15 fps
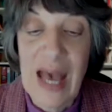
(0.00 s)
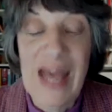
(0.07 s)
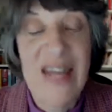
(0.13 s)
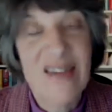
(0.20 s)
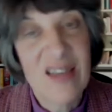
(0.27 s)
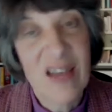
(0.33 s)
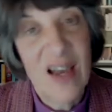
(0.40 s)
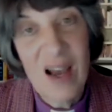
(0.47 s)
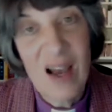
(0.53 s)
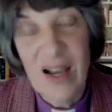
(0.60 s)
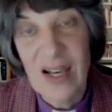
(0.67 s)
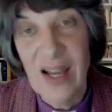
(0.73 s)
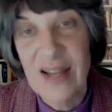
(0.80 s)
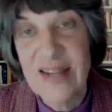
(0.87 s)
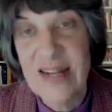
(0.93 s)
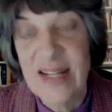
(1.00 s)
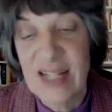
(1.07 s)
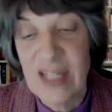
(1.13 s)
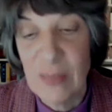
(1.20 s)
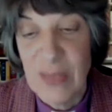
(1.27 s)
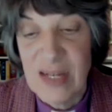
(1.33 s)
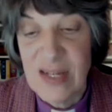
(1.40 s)
And as I highlighted
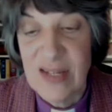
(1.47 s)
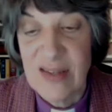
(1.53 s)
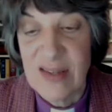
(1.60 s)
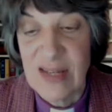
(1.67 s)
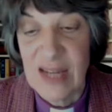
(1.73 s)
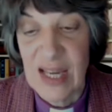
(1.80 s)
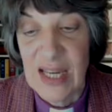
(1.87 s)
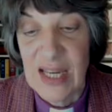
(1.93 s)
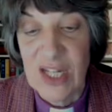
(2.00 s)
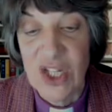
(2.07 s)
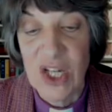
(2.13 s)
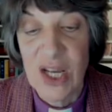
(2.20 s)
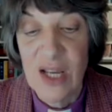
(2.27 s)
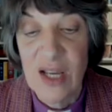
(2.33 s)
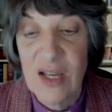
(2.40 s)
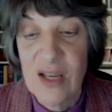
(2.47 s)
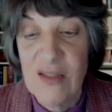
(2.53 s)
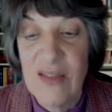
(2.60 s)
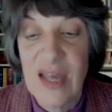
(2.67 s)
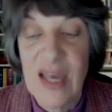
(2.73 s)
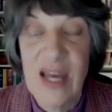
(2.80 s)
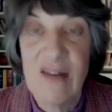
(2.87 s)
at committee stage,
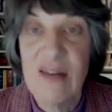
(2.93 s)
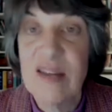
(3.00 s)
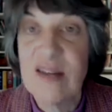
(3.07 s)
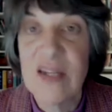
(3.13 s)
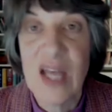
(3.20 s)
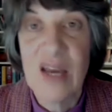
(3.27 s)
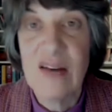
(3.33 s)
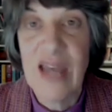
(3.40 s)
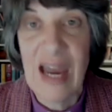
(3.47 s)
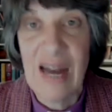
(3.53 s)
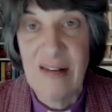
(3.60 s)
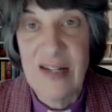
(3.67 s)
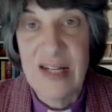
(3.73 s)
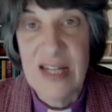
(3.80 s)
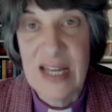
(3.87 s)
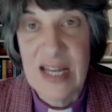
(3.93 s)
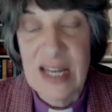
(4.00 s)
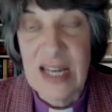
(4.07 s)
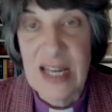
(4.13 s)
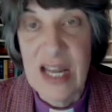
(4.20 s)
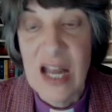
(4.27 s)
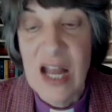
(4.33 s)
there is no
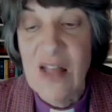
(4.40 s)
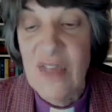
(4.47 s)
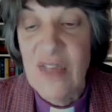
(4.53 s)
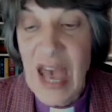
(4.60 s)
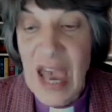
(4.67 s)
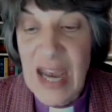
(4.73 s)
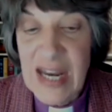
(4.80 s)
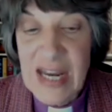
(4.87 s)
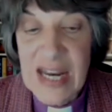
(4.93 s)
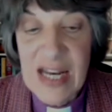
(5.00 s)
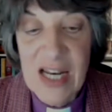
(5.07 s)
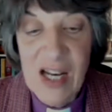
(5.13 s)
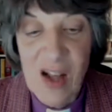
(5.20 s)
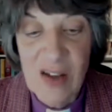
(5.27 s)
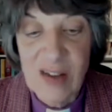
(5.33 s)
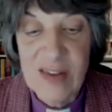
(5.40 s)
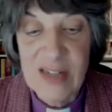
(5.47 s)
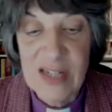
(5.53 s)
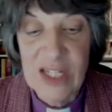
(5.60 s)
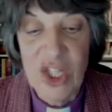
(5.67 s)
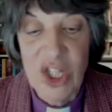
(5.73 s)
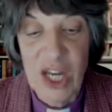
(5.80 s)
guarantee that any
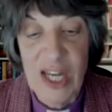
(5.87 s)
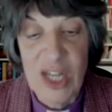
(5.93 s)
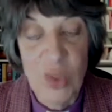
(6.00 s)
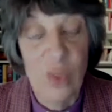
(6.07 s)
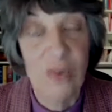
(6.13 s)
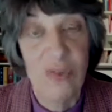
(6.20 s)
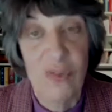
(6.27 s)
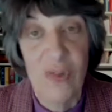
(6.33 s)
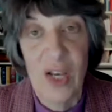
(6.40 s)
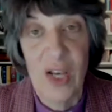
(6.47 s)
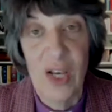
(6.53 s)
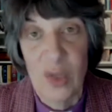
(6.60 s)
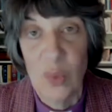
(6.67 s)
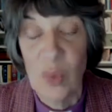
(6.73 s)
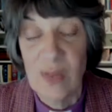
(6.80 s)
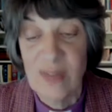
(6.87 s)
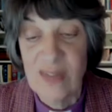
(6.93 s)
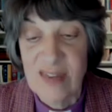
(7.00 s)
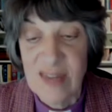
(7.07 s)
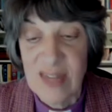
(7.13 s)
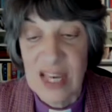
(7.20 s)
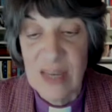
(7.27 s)
lasting change will follow when
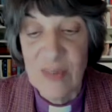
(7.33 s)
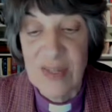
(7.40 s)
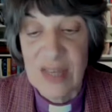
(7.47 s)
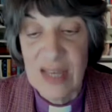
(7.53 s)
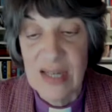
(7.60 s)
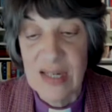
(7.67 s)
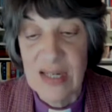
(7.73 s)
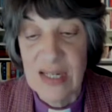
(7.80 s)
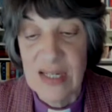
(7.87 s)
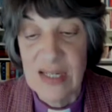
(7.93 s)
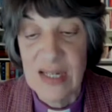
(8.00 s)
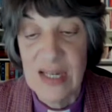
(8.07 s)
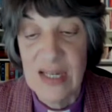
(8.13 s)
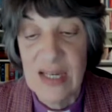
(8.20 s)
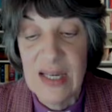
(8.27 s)
the scheme is ended.